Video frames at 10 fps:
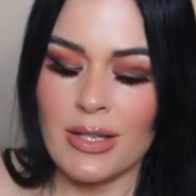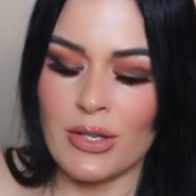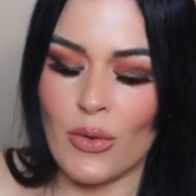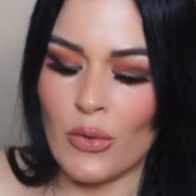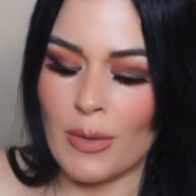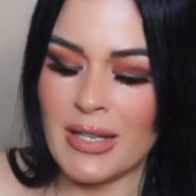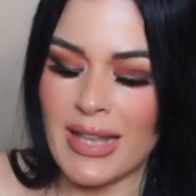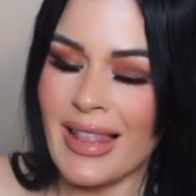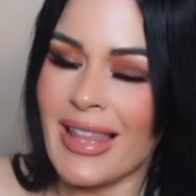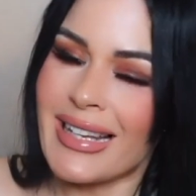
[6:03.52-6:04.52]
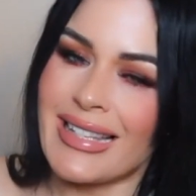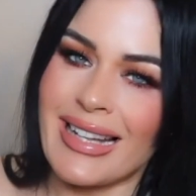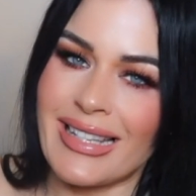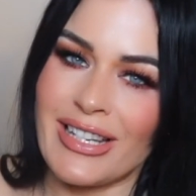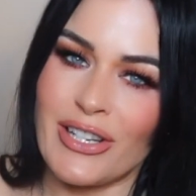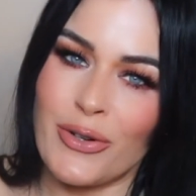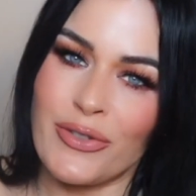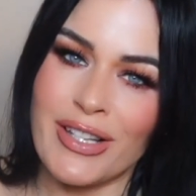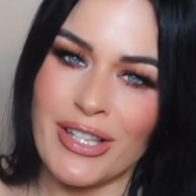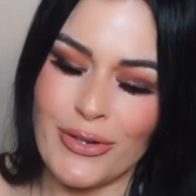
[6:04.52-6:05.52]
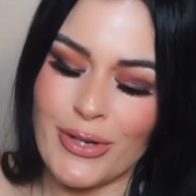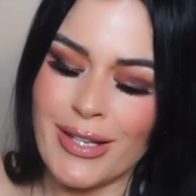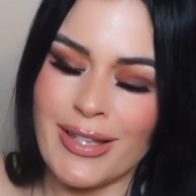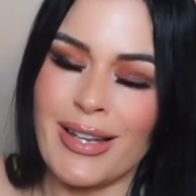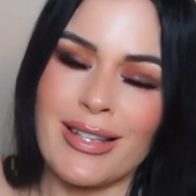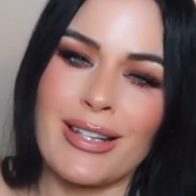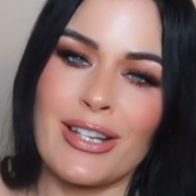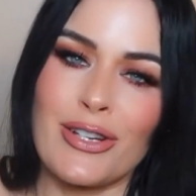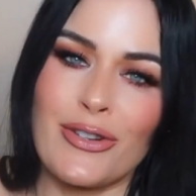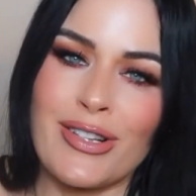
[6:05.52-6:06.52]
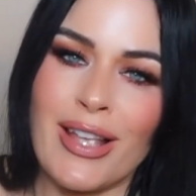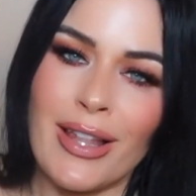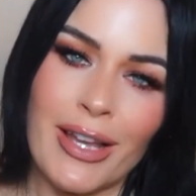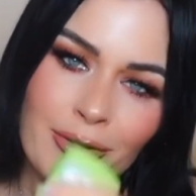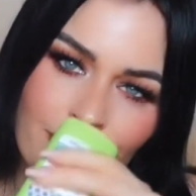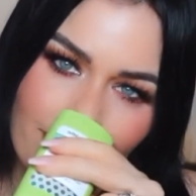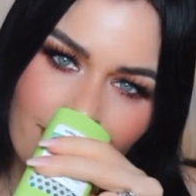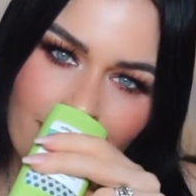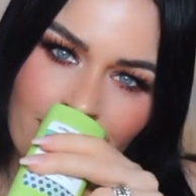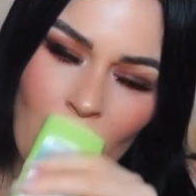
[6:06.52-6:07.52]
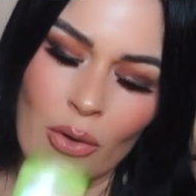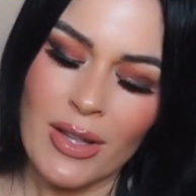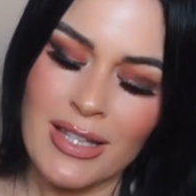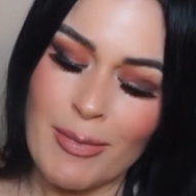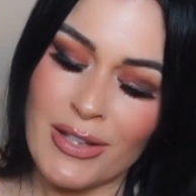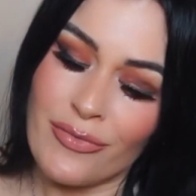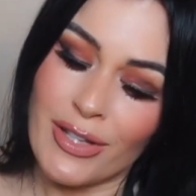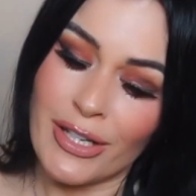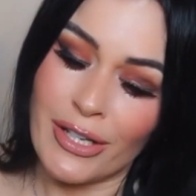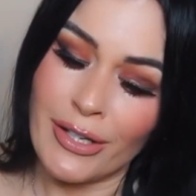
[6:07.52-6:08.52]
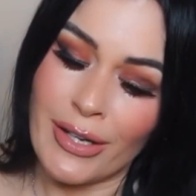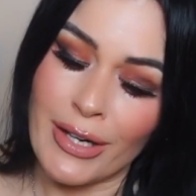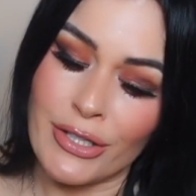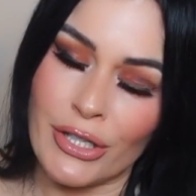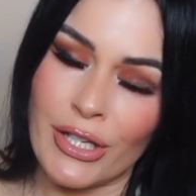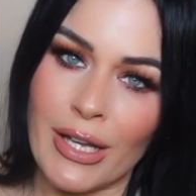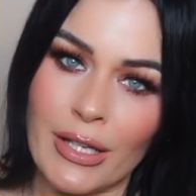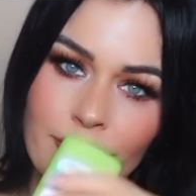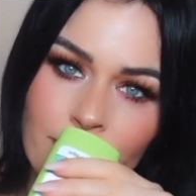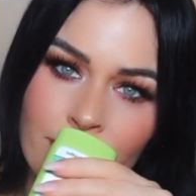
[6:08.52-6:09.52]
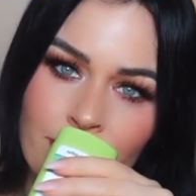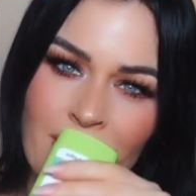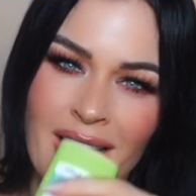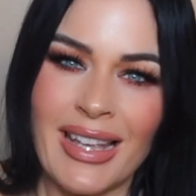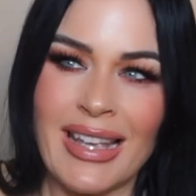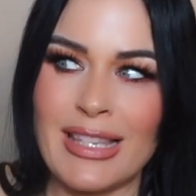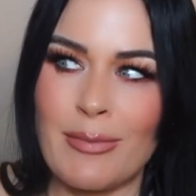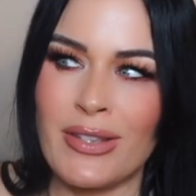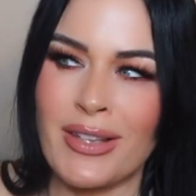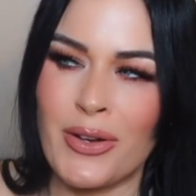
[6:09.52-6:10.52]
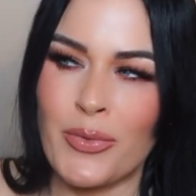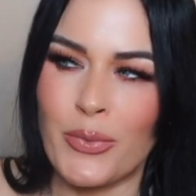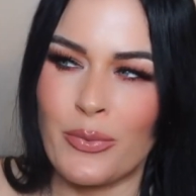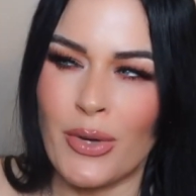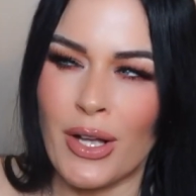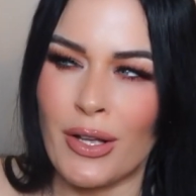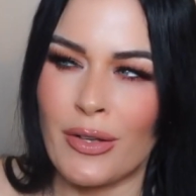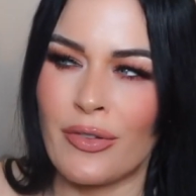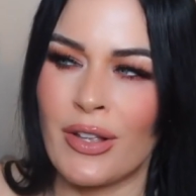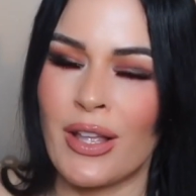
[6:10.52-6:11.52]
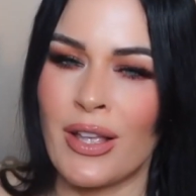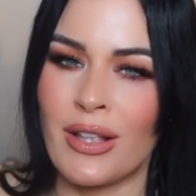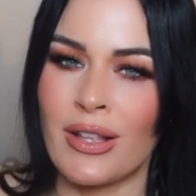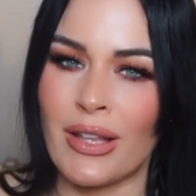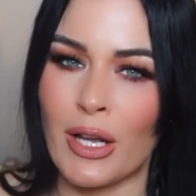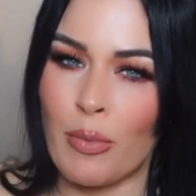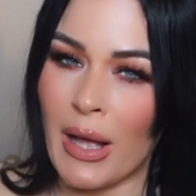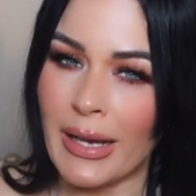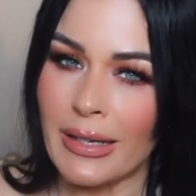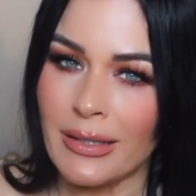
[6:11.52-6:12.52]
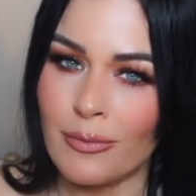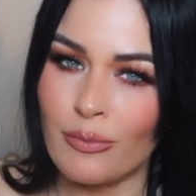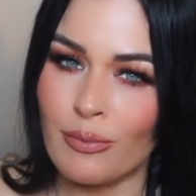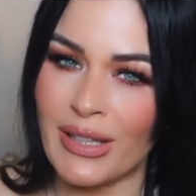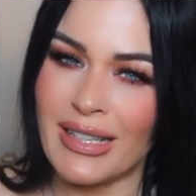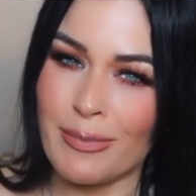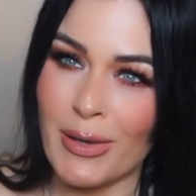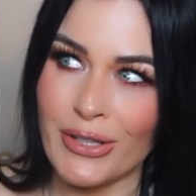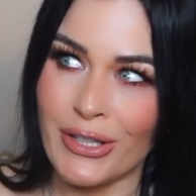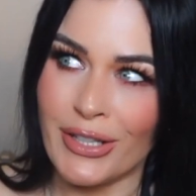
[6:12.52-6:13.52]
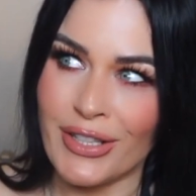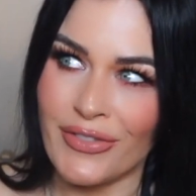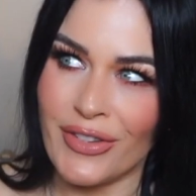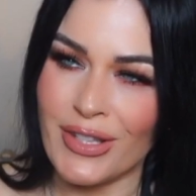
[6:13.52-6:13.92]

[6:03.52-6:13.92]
So let me see. I like scented deodorants. Do you guys like scented deodorants? I like... Oh, that smells really good, actually. It smells kind of like a pine, but it smells good. It's